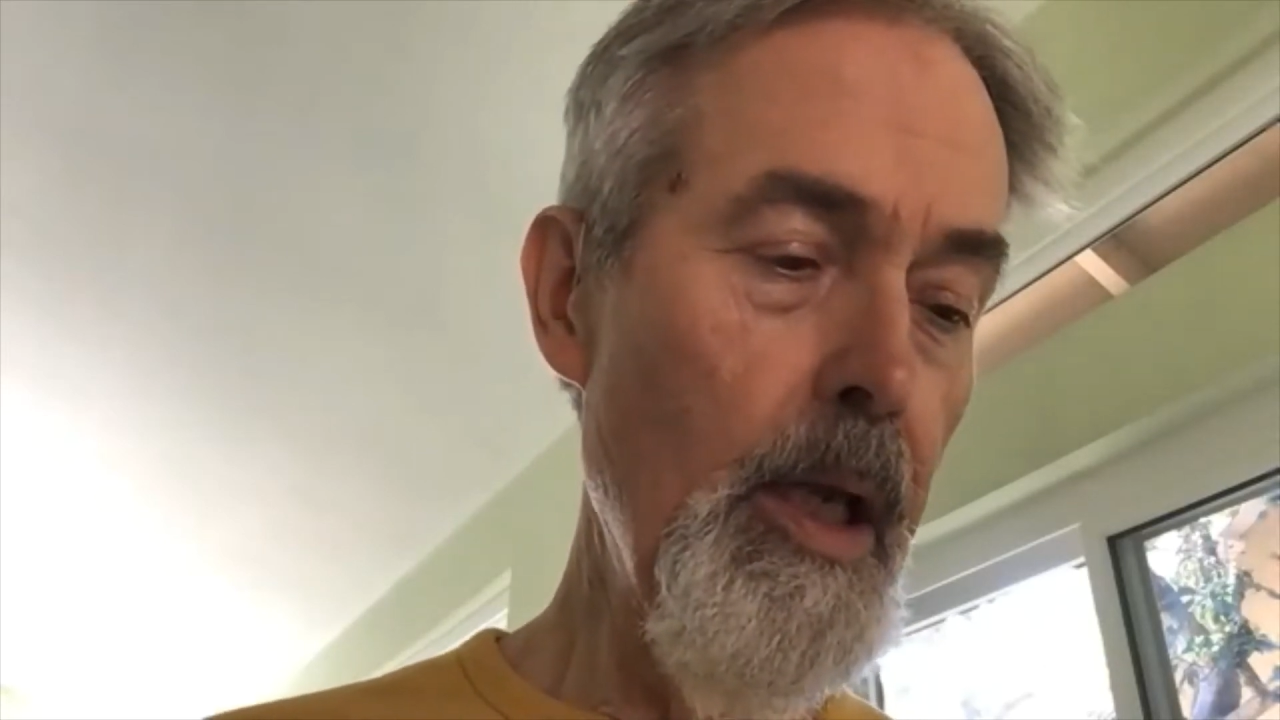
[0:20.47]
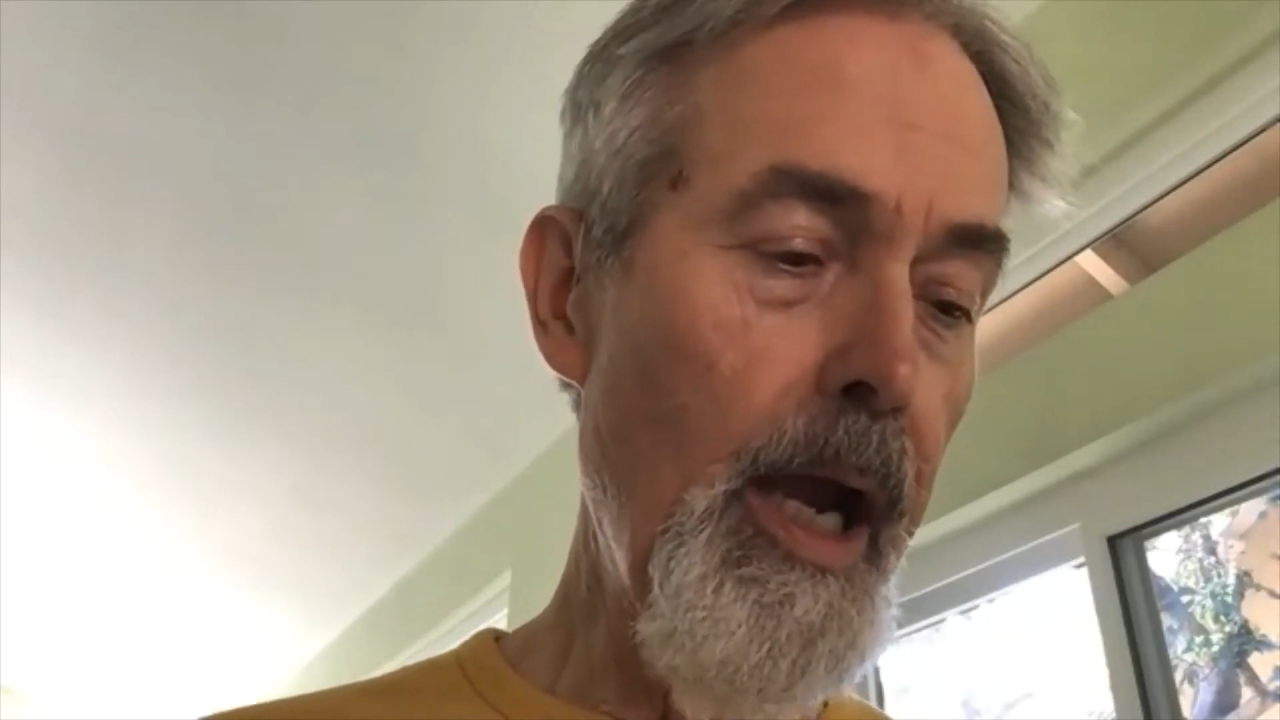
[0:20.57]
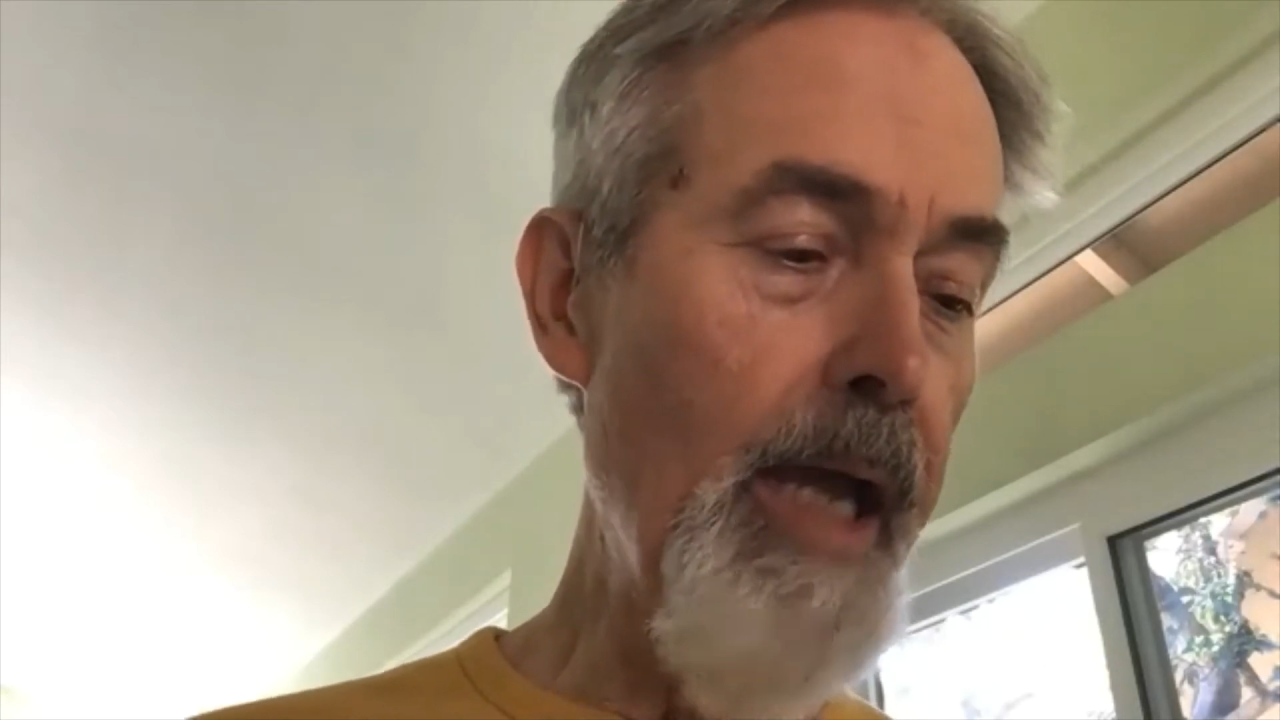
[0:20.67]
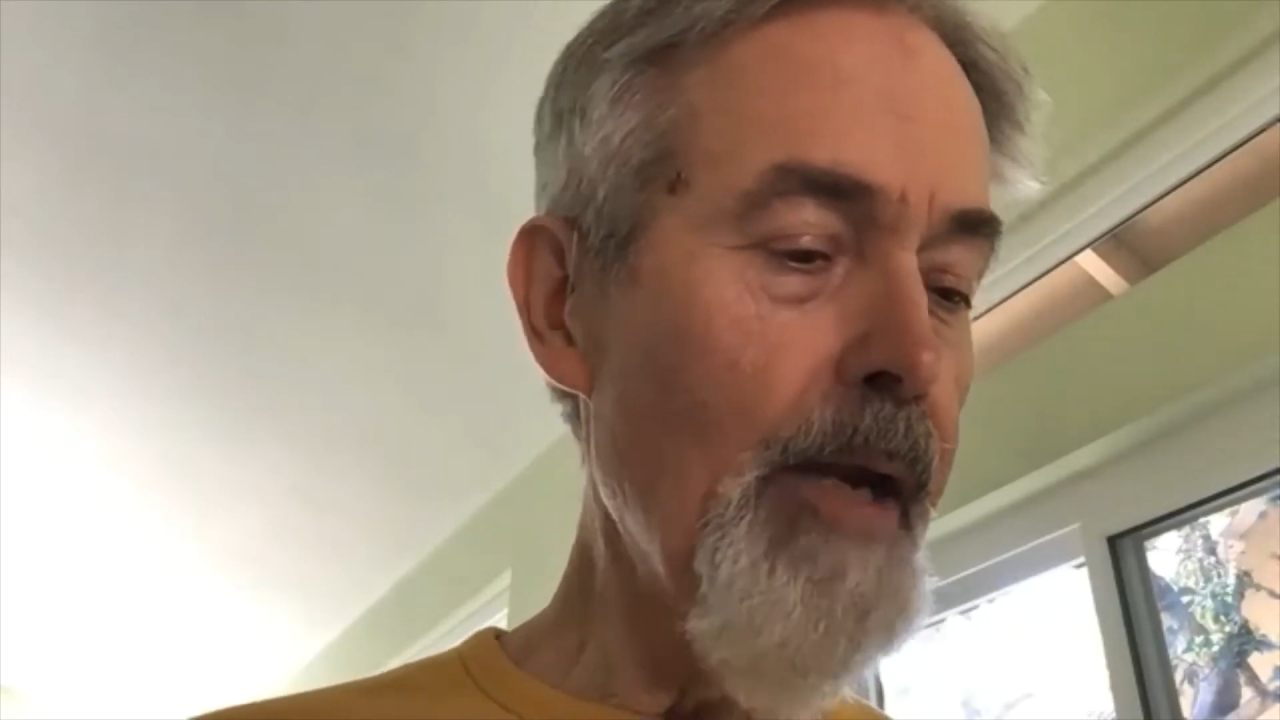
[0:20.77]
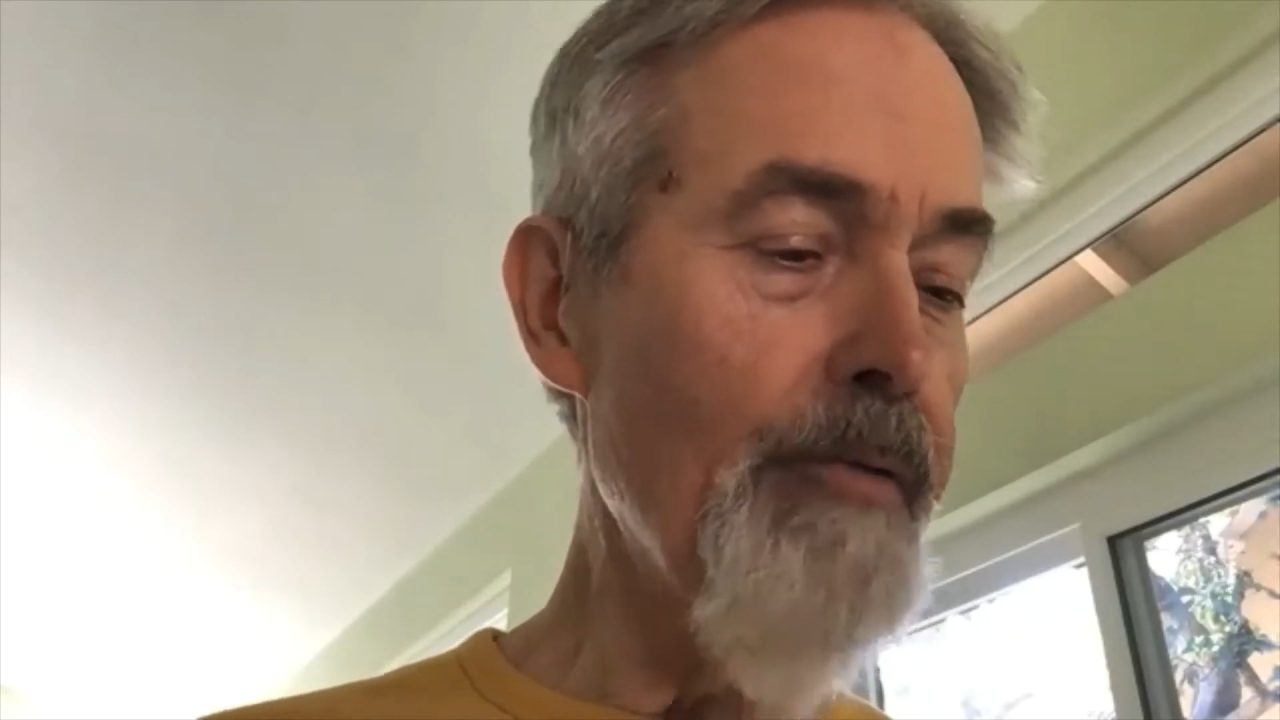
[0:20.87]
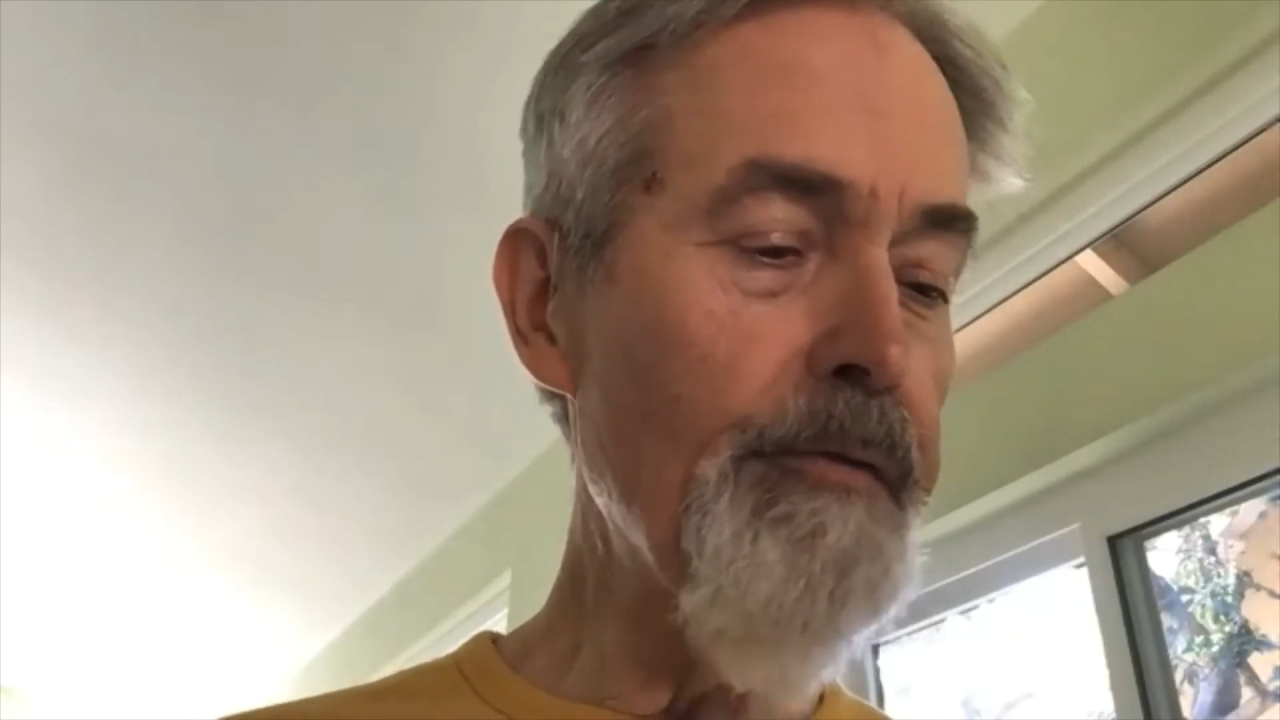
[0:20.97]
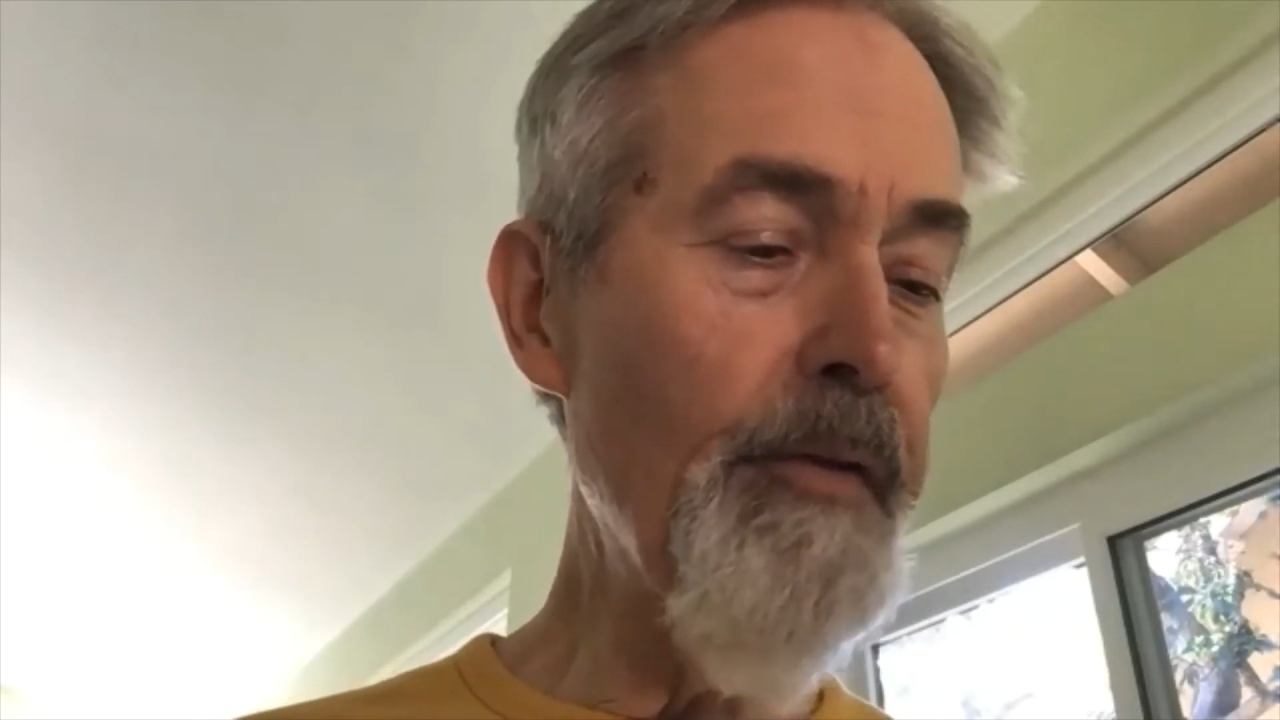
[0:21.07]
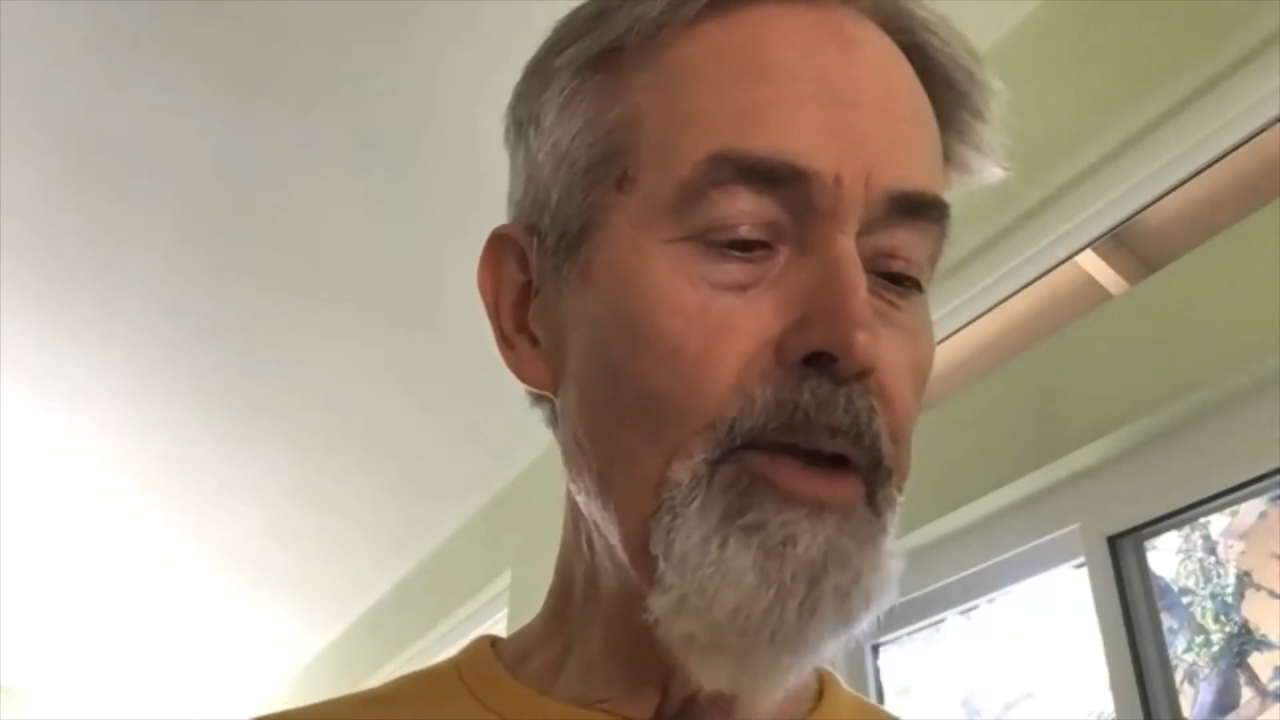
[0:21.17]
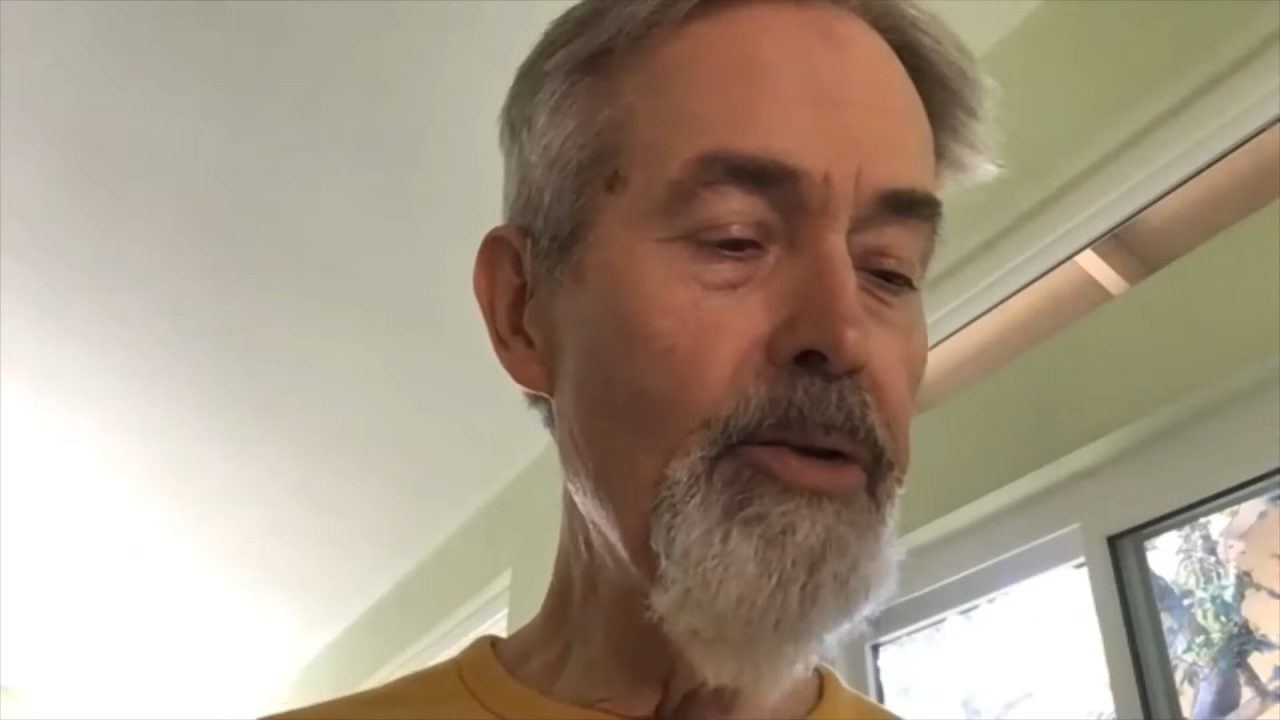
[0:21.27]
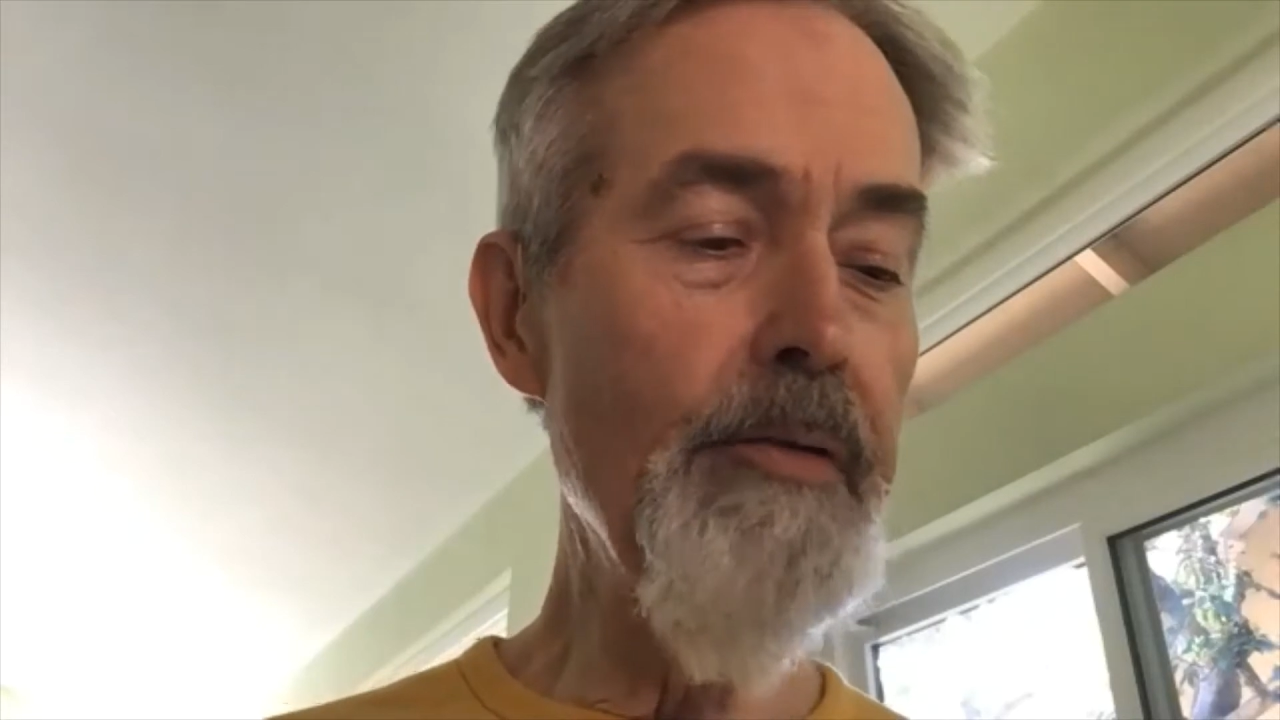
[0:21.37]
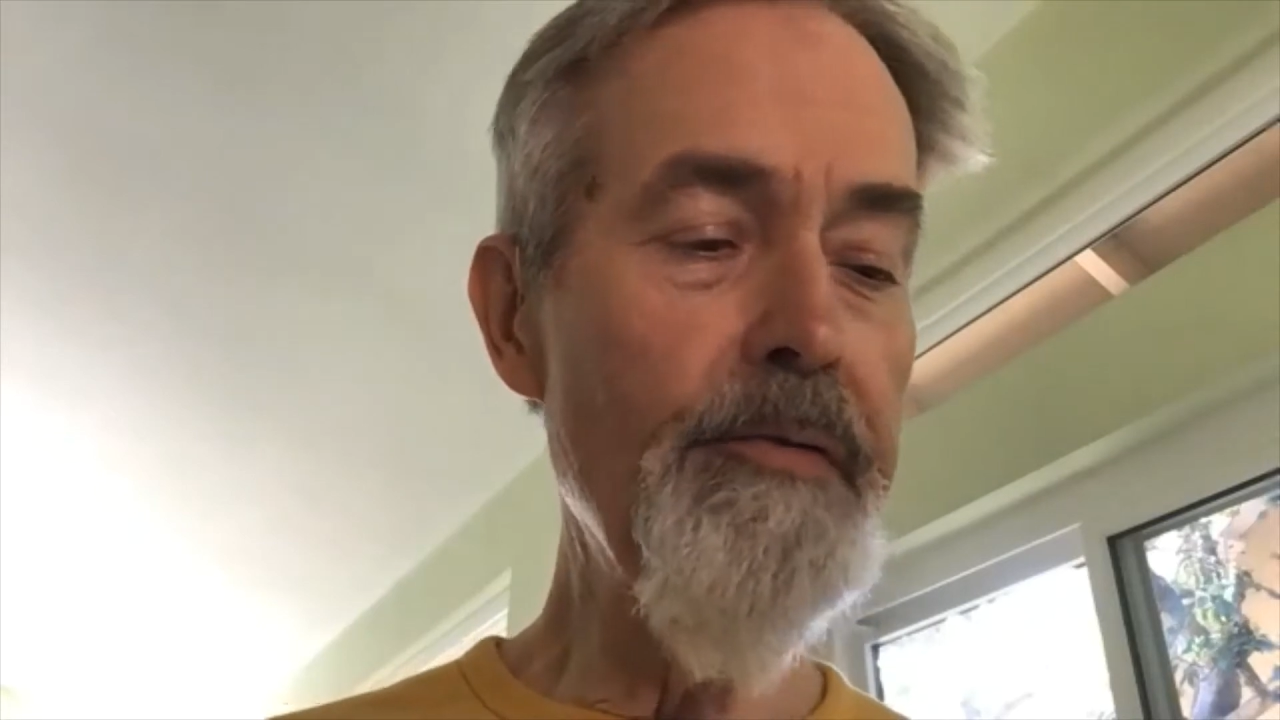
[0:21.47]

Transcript: I never faced a